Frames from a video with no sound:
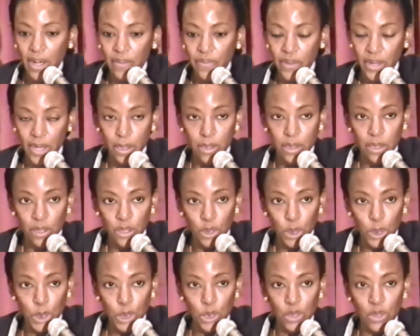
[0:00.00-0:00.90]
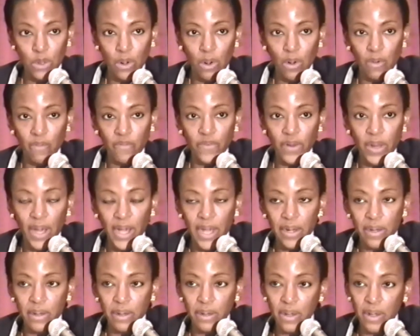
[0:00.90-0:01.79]
the execution of
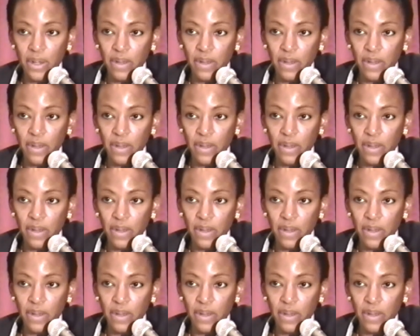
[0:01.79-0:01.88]
9